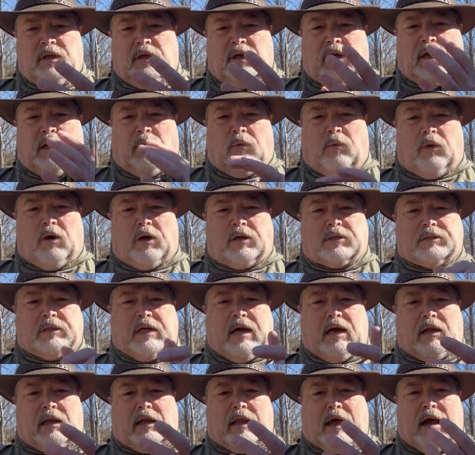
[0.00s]
it works
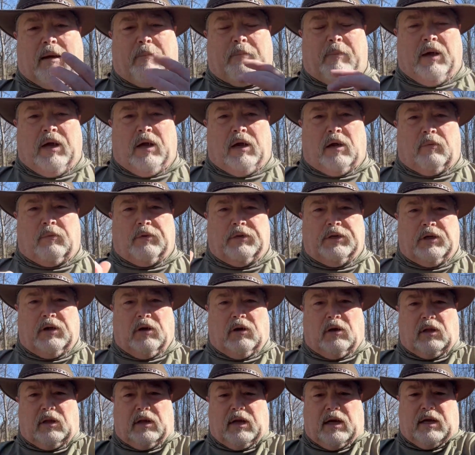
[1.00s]
out a lot better when you go
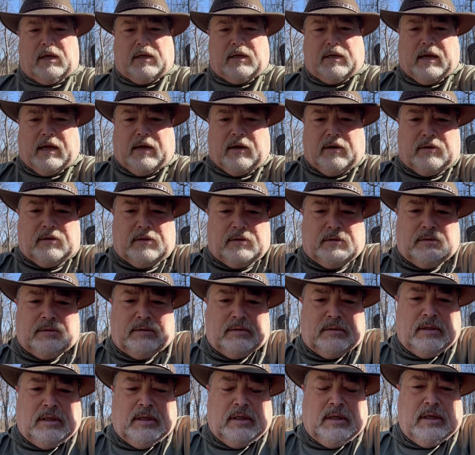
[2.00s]
to let it down.
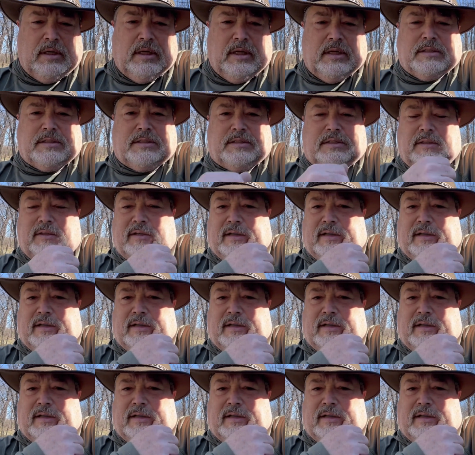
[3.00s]
This two